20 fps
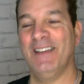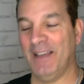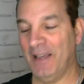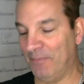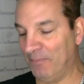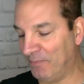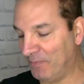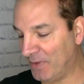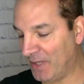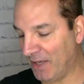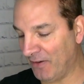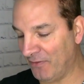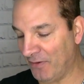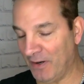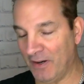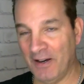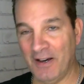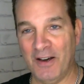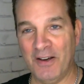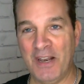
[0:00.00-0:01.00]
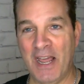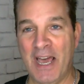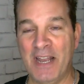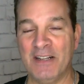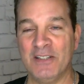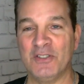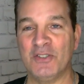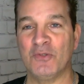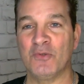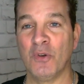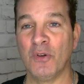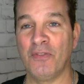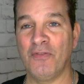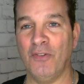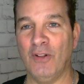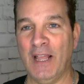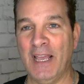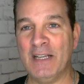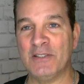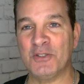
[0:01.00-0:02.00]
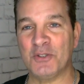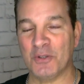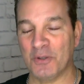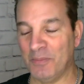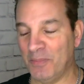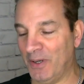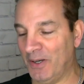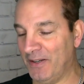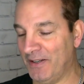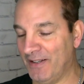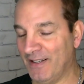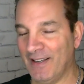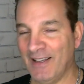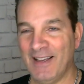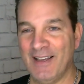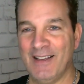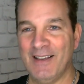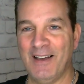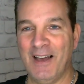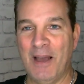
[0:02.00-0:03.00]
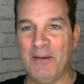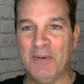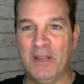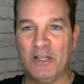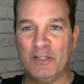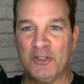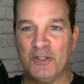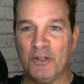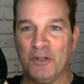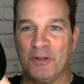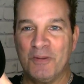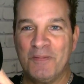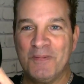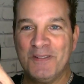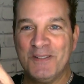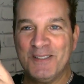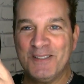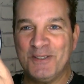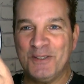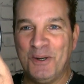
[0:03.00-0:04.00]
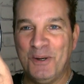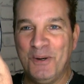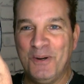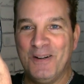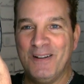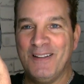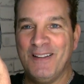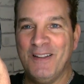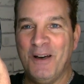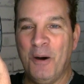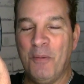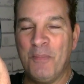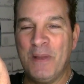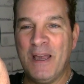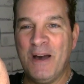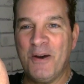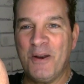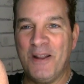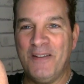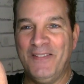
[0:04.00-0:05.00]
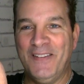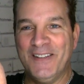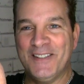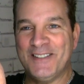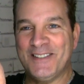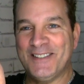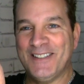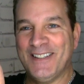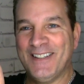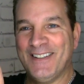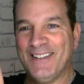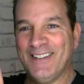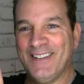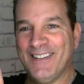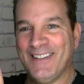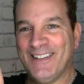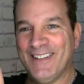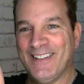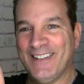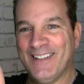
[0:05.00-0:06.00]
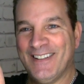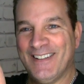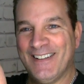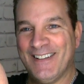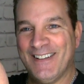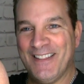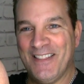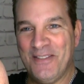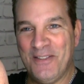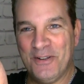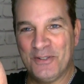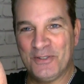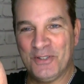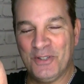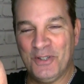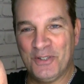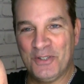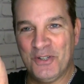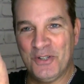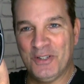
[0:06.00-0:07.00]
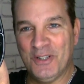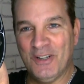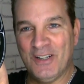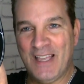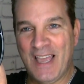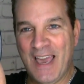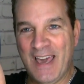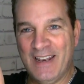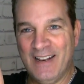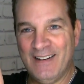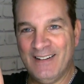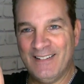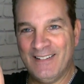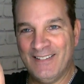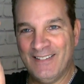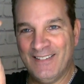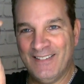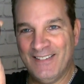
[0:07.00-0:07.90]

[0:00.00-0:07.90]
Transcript: and give a, an honest, truthful answer, but I'm not sure. So help me out on this. There's a good look at it